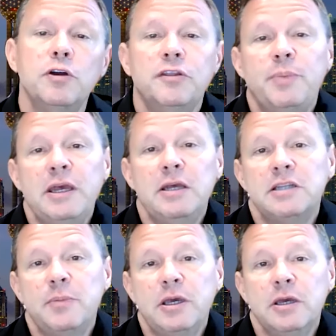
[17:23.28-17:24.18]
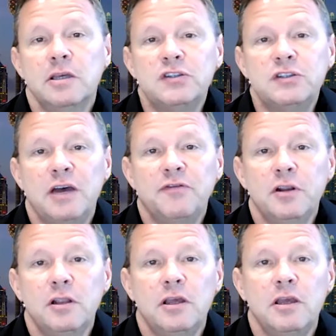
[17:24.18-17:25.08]
the pandemic, it's
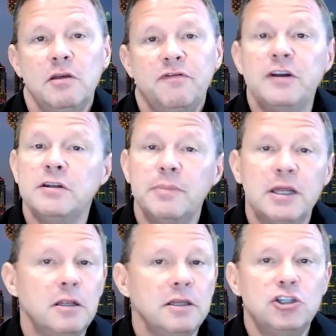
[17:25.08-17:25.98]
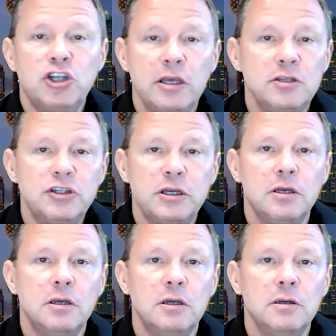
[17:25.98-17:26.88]
definitely fundamentally
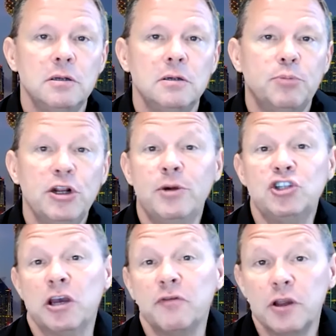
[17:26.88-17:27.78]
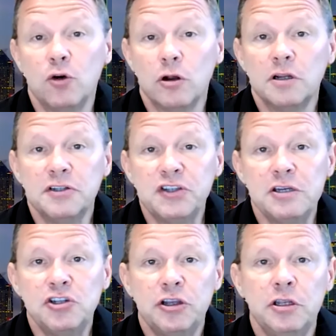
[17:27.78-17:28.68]
changing pretty much every
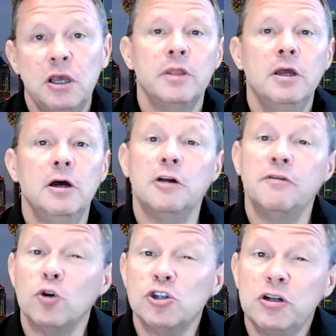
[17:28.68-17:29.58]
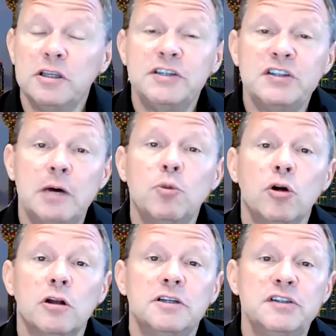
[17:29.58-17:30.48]
organization. Unfortunately, some
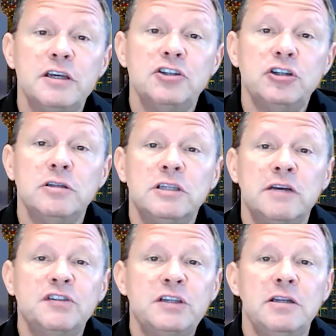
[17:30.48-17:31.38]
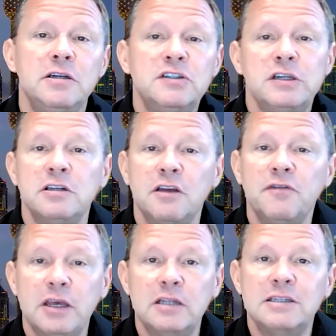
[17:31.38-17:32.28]
organizations have seen a
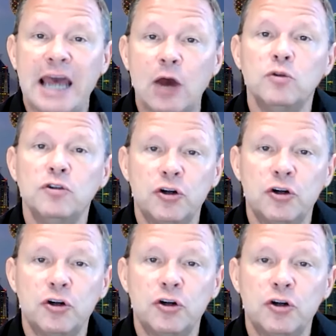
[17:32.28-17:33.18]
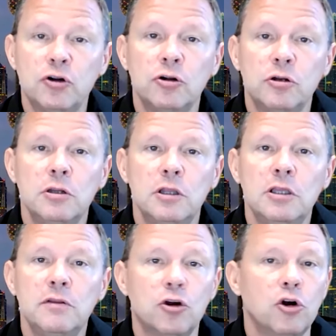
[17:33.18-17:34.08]
significant downturn
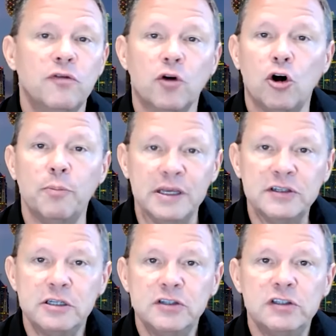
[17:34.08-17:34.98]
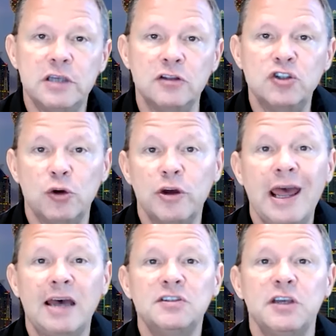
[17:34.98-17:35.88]
in their overall business, and so it
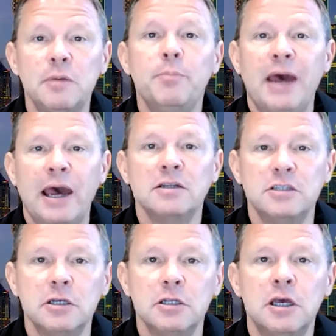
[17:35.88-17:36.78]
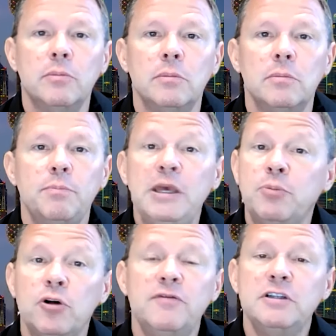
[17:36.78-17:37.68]
has impacted
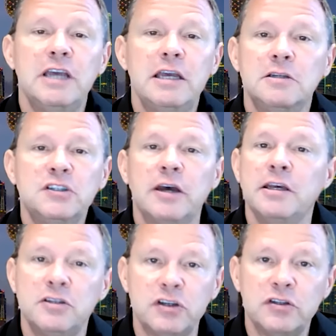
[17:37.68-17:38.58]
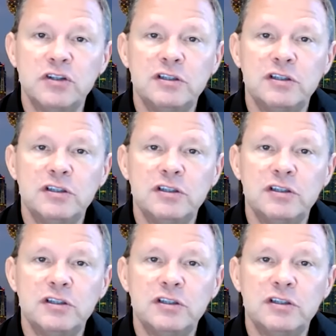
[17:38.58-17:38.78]
people, even data scientists